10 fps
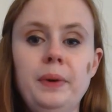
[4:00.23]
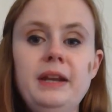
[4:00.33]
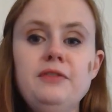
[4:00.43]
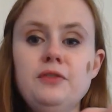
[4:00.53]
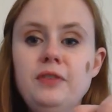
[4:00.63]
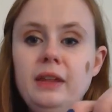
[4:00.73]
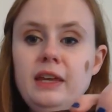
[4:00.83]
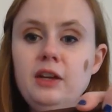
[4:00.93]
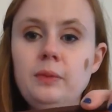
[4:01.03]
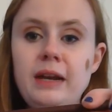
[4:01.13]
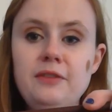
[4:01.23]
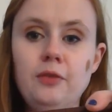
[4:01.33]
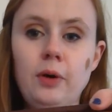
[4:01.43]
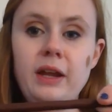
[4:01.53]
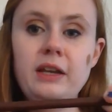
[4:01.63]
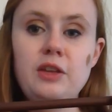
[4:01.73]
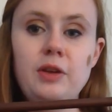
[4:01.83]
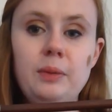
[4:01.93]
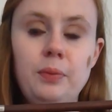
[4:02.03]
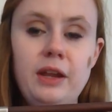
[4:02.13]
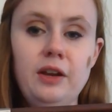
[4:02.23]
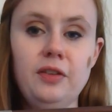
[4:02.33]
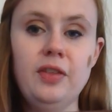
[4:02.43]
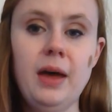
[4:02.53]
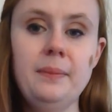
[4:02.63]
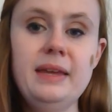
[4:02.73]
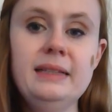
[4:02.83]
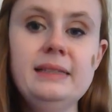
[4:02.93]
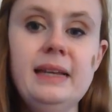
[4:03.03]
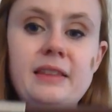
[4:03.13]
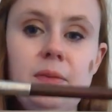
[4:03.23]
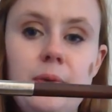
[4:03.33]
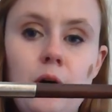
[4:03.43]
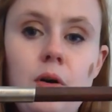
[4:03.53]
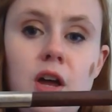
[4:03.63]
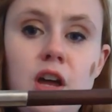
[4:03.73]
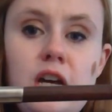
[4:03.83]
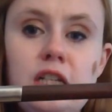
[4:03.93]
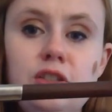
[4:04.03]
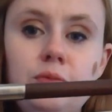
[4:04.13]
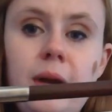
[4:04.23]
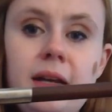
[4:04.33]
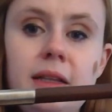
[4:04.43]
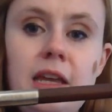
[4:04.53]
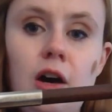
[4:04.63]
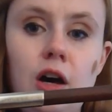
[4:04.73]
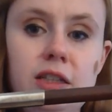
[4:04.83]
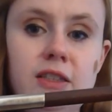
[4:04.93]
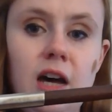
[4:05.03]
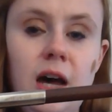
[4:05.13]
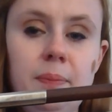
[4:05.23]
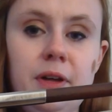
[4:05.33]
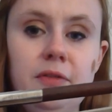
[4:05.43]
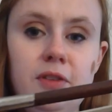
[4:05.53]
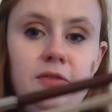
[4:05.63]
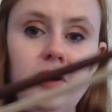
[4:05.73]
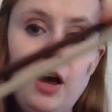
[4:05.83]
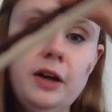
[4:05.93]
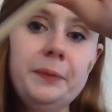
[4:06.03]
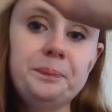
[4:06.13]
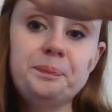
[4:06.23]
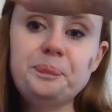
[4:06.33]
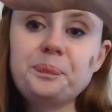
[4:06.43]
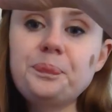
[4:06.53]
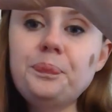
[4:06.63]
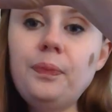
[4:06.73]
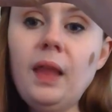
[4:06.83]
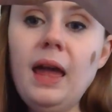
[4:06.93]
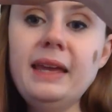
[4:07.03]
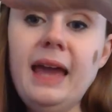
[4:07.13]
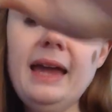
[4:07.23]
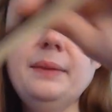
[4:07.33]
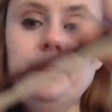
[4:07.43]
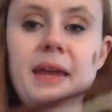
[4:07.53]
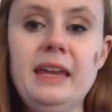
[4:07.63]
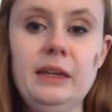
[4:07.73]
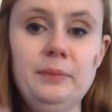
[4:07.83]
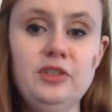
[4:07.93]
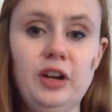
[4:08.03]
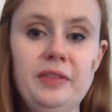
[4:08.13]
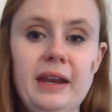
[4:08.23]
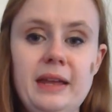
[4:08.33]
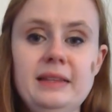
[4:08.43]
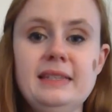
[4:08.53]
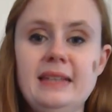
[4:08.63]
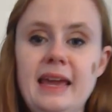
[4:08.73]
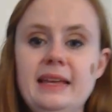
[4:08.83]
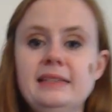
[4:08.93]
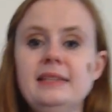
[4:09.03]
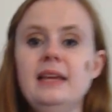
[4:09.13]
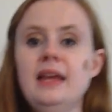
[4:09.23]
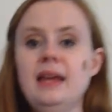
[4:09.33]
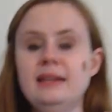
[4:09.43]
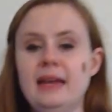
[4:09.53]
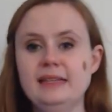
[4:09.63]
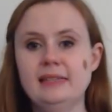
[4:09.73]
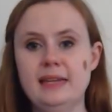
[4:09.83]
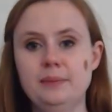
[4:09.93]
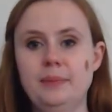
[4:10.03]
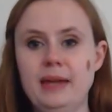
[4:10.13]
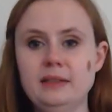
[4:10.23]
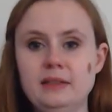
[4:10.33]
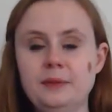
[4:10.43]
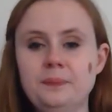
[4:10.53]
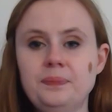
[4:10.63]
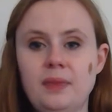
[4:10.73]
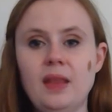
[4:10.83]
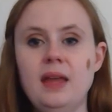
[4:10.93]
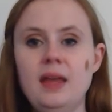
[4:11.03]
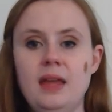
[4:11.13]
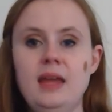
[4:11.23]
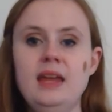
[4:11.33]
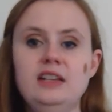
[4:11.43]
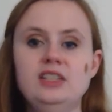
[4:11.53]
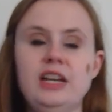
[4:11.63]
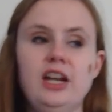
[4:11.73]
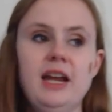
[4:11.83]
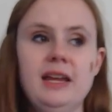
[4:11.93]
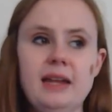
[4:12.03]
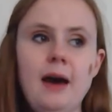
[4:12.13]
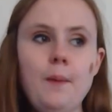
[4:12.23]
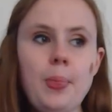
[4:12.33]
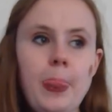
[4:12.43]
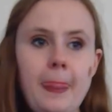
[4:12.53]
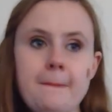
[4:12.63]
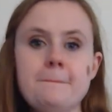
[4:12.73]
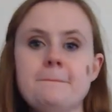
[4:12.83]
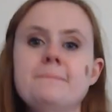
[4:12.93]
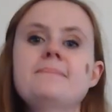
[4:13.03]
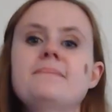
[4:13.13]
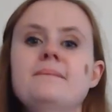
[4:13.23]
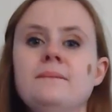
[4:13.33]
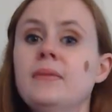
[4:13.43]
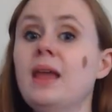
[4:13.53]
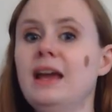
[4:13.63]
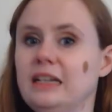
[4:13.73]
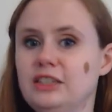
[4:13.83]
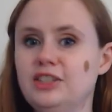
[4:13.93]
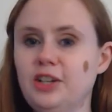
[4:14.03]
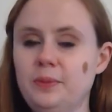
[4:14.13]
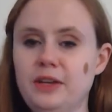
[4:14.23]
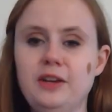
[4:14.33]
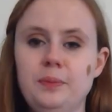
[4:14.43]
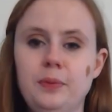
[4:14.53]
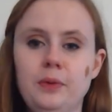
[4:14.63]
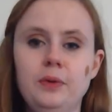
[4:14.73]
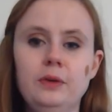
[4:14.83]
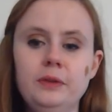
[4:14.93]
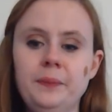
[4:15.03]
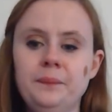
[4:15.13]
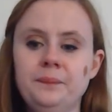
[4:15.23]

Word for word: But if you feel like you're ready for it, you can bring your thumb inside the bow directly on top of the frog. Again, making sure that it stays nice and bent. Shake your hand out and show me a good bow hold.